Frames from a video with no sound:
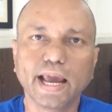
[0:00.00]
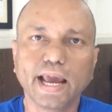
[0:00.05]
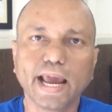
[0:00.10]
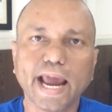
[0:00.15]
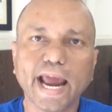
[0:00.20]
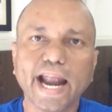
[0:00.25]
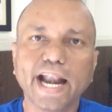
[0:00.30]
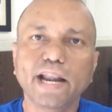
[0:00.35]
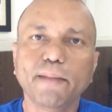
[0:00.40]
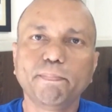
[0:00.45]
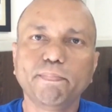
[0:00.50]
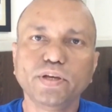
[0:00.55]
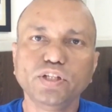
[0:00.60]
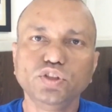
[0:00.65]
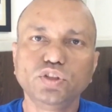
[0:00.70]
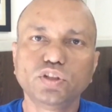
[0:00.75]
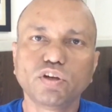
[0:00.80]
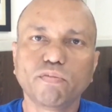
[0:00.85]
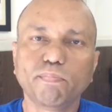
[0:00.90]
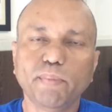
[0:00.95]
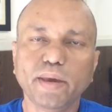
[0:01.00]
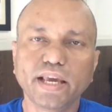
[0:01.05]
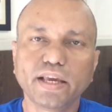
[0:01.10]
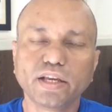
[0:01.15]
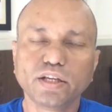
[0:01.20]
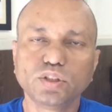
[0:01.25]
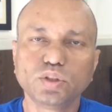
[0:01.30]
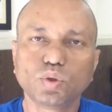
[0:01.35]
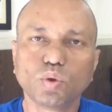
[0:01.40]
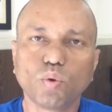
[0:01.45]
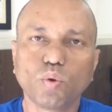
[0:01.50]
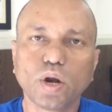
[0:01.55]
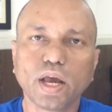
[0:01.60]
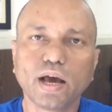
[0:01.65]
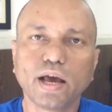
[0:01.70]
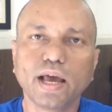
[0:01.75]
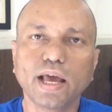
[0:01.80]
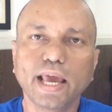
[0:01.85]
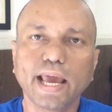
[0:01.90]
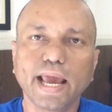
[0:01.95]
Add a pinch of baking
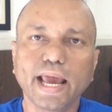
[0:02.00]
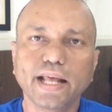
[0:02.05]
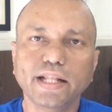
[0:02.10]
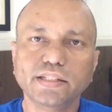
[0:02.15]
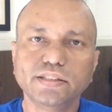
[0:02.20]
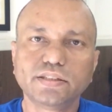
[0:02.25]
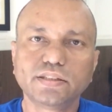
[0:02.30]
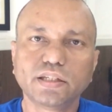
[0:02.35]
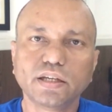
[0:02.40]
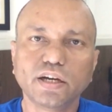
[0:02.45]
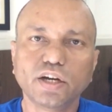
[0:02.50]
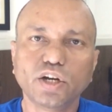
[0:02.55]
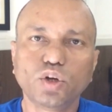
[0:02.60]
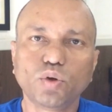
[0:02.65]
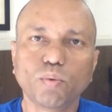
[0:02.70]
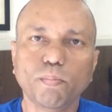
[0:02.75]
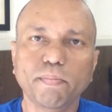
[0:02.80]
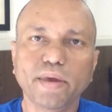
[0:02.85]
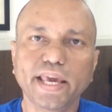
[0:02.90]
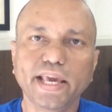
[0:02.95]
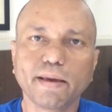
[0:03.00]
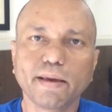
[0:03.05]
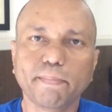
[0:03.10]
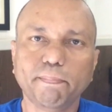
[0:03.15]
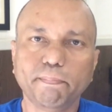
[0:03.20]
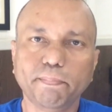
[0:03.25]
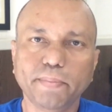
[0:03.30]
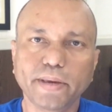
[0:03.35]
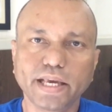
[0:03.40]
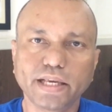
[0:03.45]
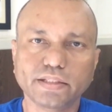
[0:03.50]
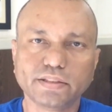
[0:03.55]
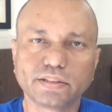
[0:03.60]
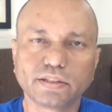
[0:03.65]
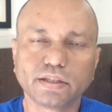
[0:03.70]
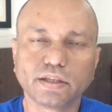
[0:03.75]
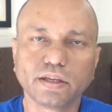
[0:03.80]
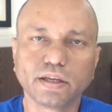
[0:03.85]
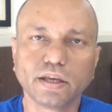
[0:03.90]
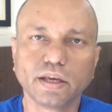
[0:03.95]
soda and stir to make a paste.